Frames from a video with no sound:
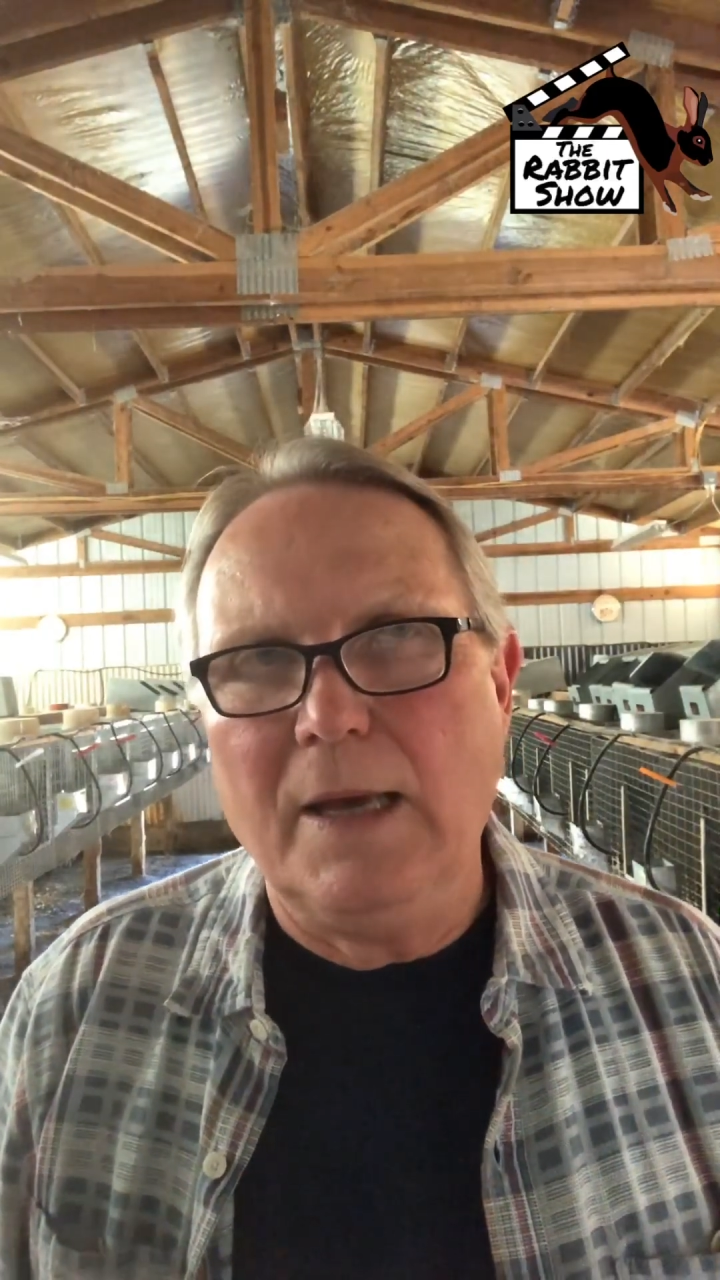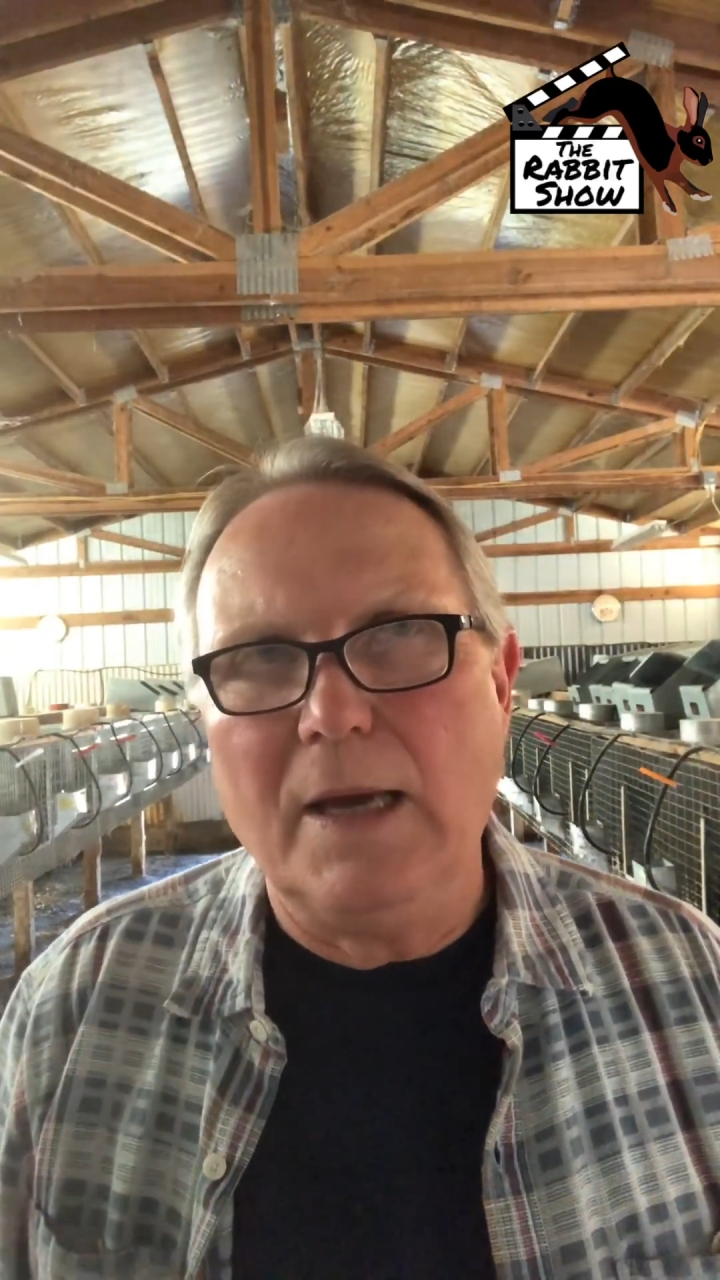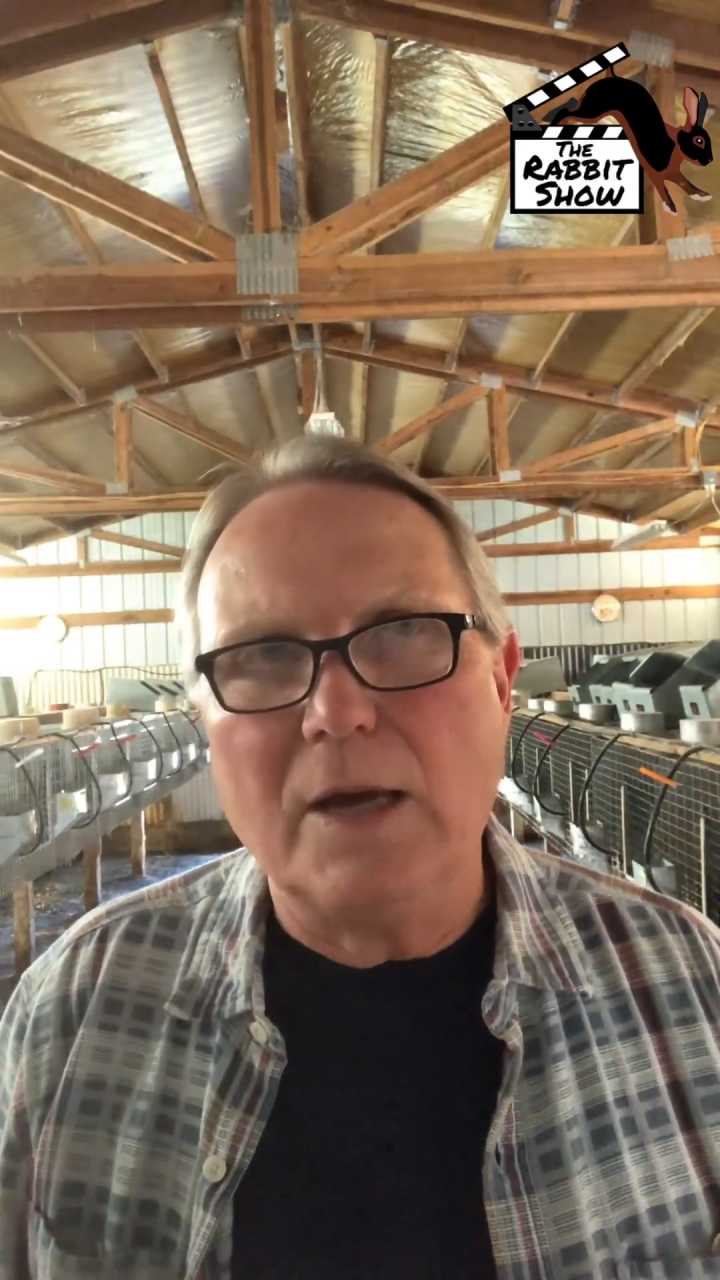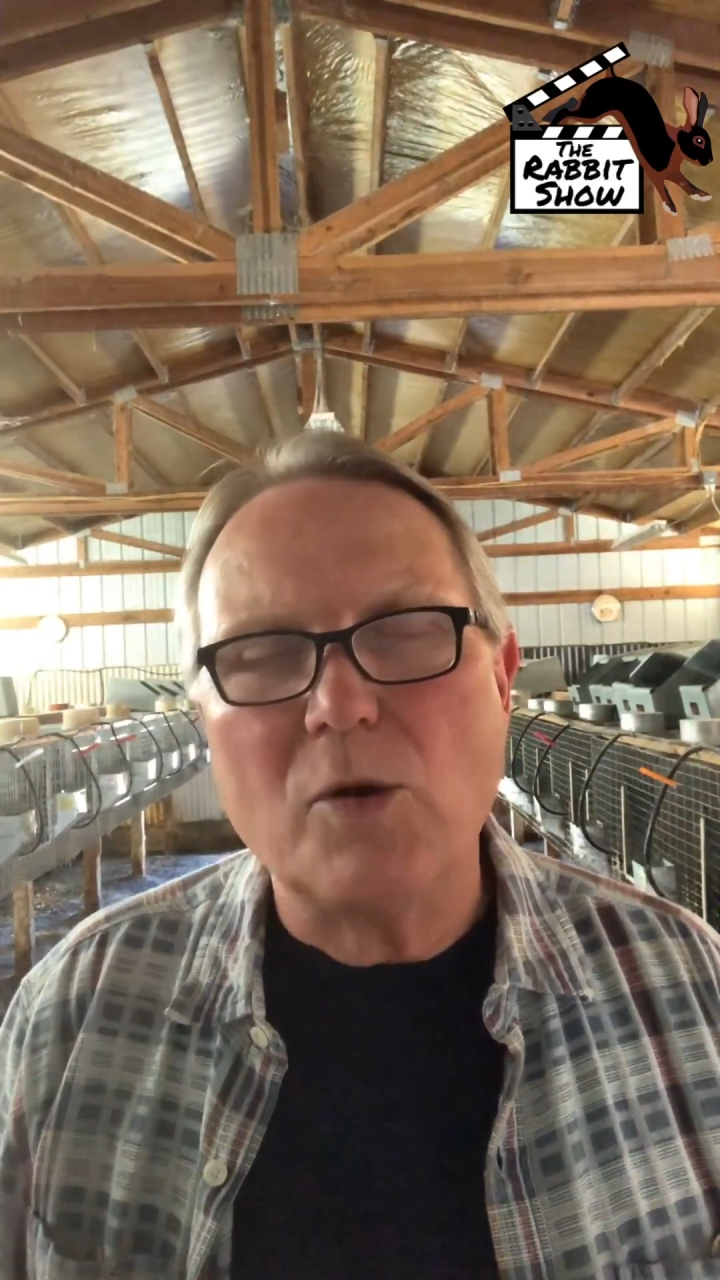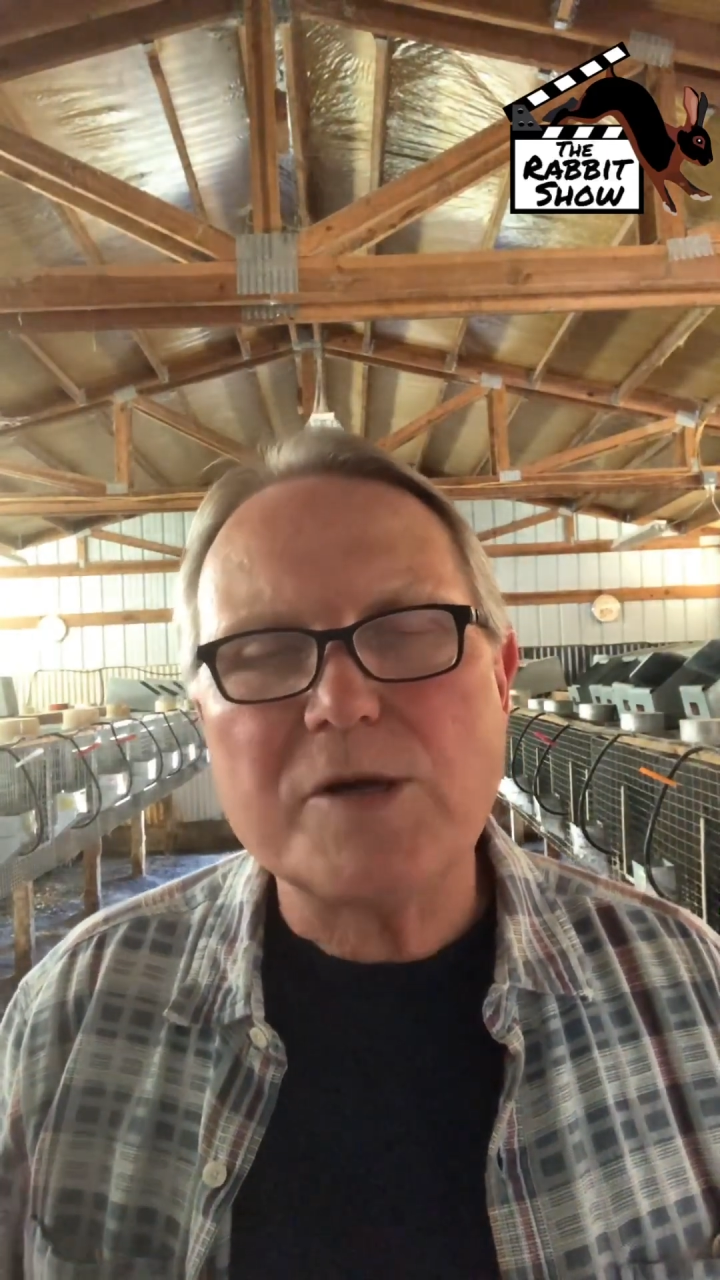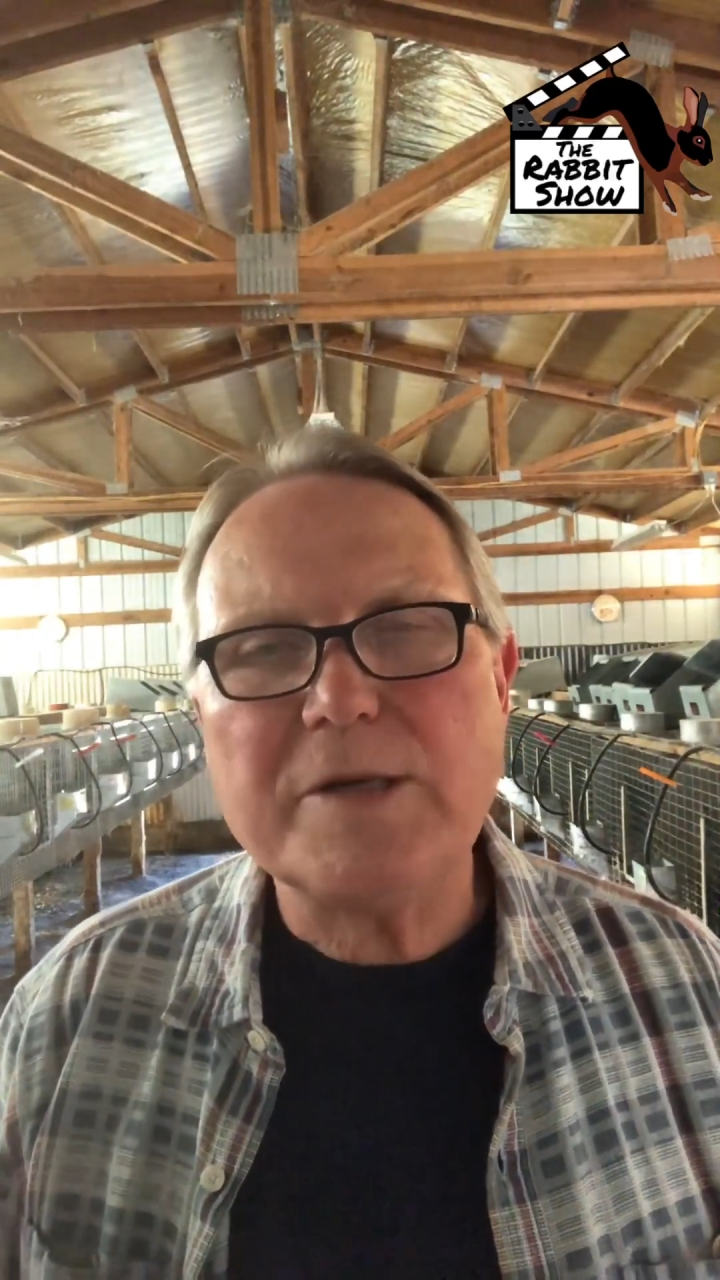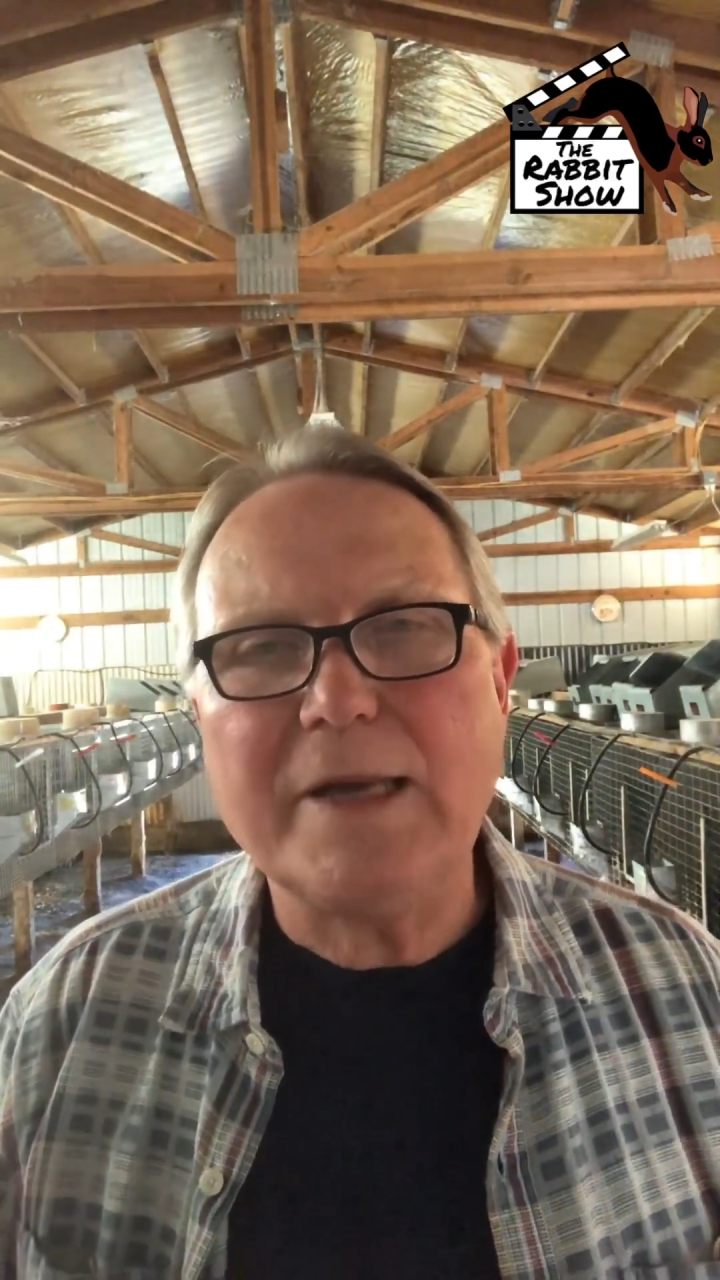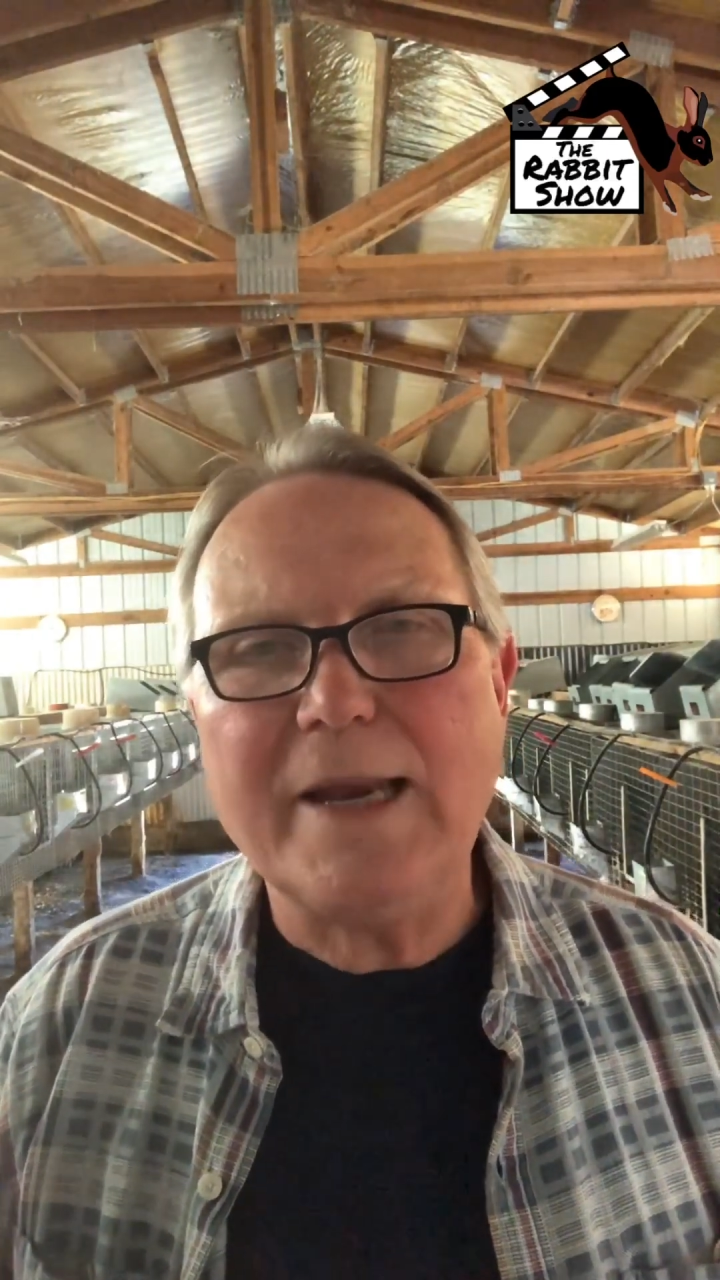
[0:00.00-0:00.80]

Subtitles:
The question I